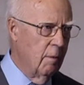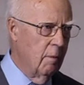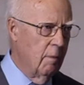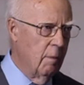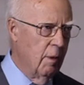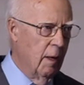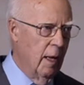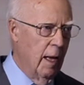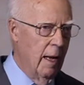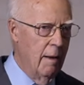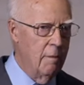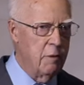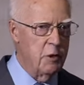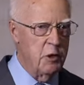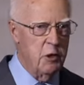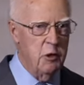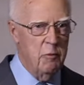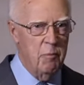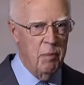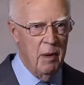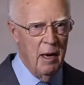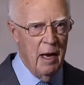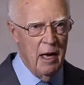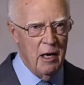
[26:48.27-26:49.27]
Perhaps you
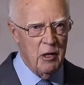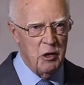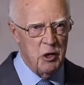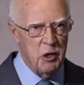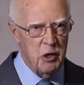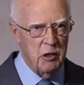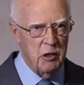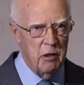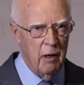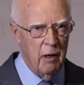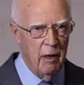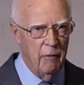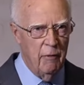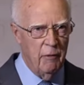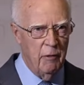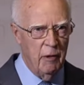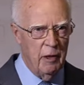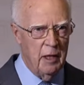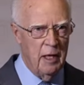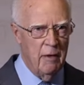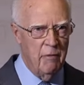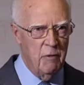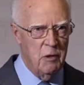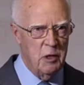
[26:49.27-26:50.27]
blush if you're
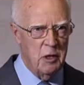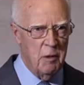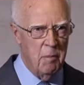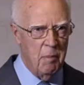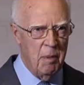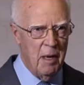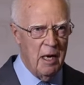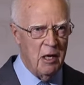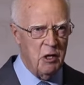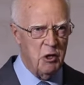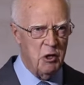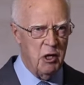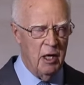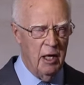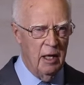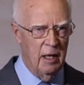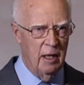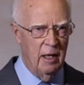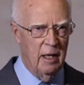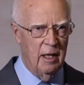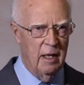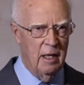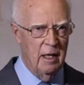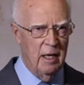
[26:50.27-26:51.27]
given to blushing.
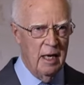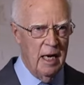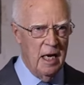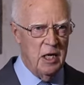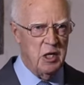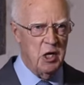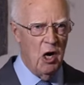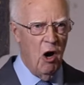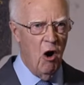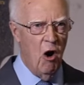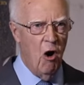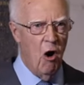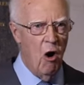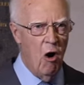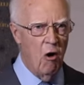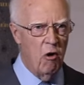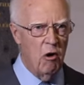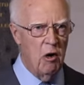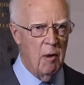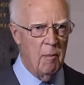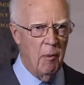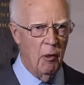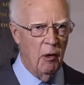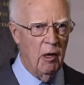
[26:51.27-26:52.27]
It's
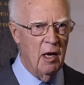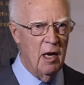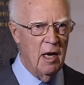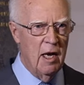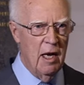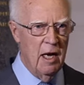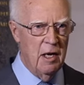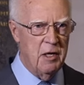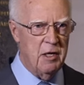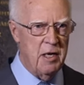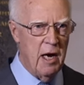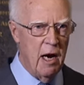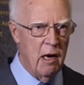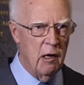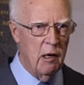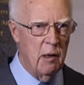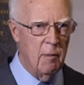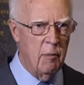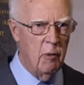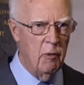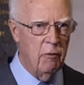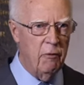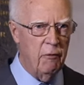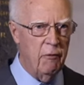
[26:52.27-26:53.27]
a
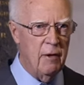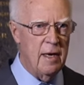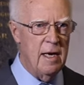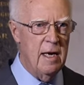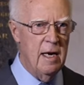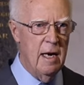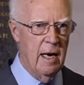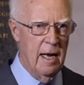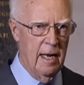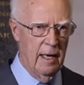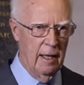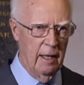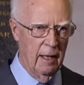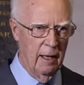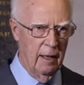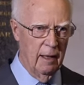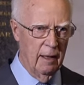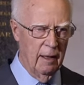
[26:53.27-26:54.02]
terrible feeling.